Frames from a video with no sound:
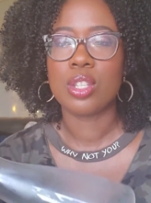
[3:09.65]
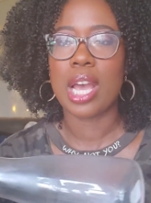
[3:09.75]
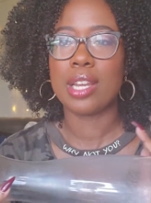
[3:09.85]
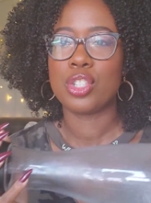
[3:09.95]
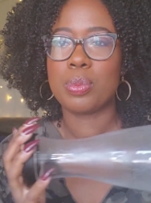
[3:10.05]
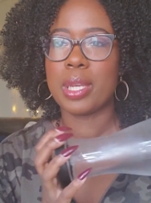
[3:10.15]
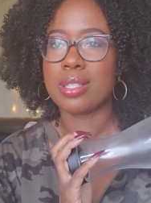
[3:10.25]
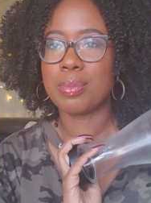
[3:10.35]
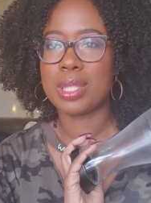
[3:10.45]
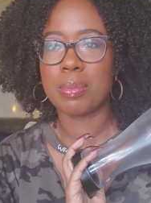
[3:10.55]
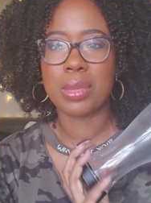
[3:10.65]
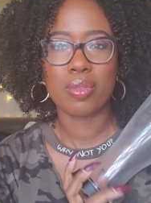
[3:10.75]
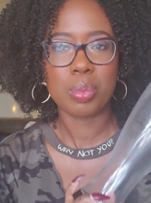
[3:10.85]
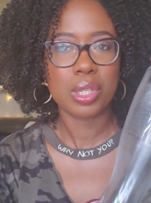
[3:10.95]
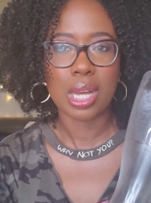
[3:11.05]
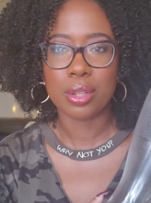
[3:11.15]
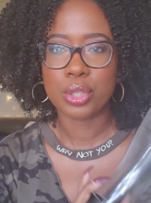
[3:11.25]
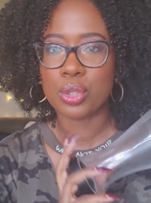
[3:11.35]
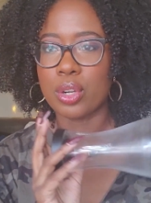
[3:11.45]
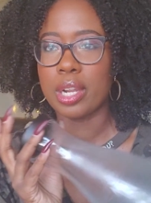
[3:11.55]
I just picked up something from the dollar
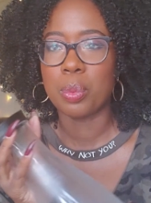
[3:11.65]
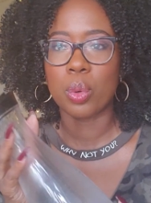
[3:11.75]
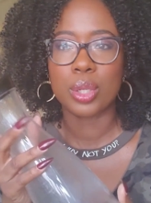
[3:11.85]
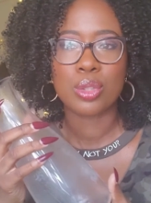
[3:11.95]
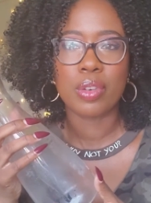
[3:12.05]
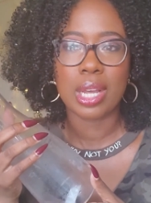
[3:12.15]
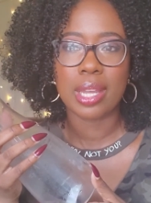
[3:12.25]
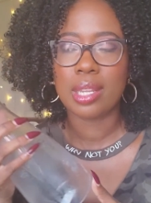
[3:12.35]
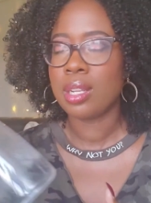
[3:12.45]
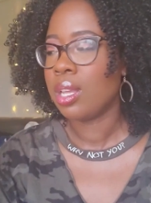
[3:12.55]
store and works fine.